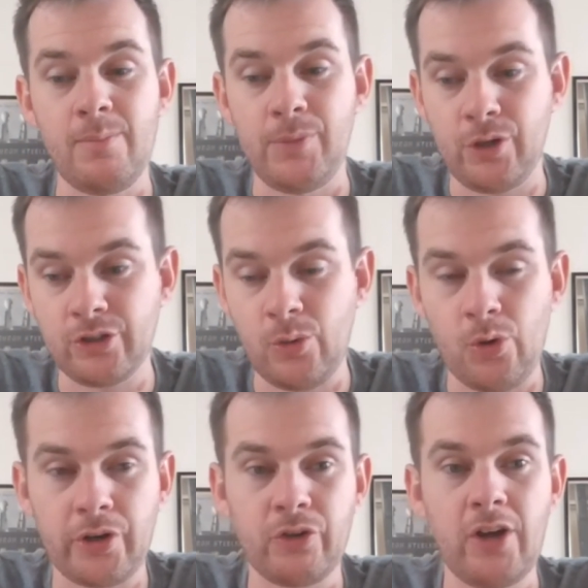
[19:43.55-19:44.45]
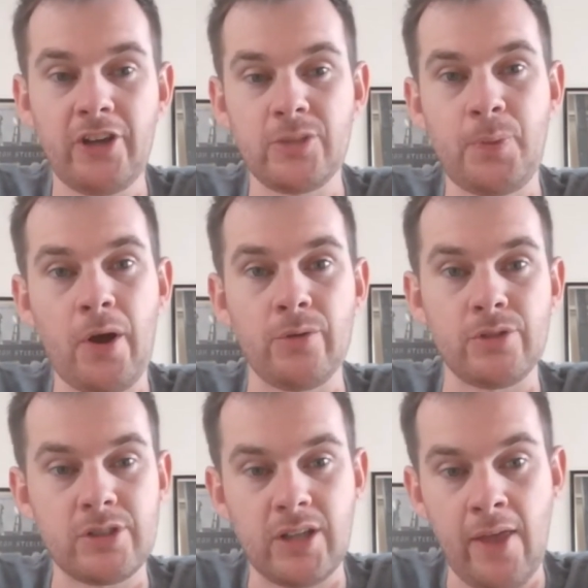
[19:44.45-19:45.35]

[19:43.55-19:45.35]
because I want to write those posts.